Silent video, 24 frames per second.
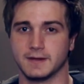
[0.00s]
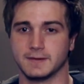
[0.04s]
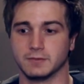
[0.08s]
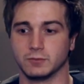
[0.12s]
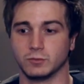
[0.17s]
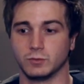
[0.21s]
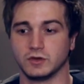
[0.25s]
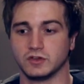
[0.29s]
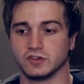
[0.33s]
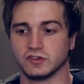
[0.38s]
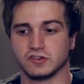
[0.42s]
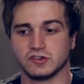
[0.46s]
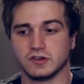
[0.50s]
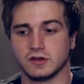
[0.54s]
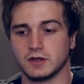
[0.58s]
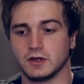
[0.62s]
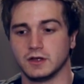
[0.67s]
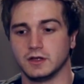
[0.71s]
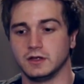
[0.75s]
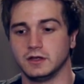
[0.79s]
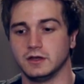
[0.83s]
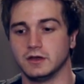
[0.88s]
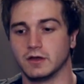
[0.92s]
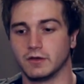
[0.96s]
which,
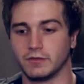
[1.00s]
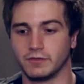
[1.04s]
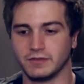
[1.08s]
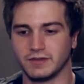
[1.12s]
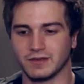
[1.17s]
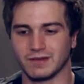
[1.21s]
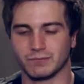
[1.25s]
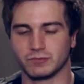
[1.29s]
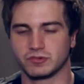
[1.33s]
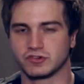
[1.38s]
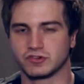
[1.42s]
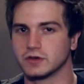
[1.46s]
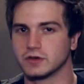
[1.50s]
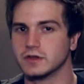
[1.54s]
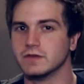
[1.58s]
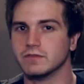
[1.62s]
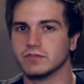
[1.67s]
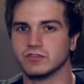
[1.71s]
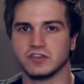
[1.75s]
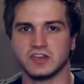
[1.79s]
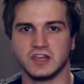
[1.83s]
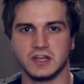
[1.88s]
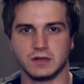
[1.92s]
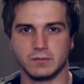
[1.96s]
I'm you've
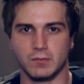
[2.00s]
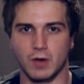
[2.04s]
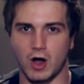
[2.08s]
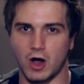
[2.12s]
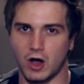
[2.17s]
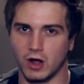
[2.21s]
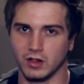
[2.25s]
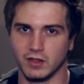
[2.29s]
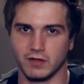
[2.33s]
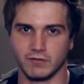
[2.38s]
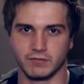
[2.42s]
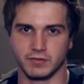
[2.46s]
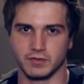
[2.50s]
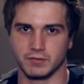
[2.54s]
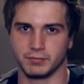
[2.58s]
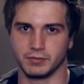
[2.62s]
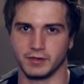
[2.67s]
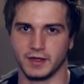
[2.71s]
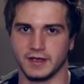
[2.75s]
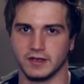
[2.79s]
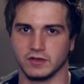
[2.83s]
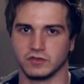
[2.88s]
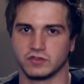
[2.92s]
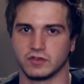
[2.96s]
seen them all over the
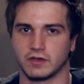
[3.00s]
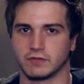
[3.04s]
place.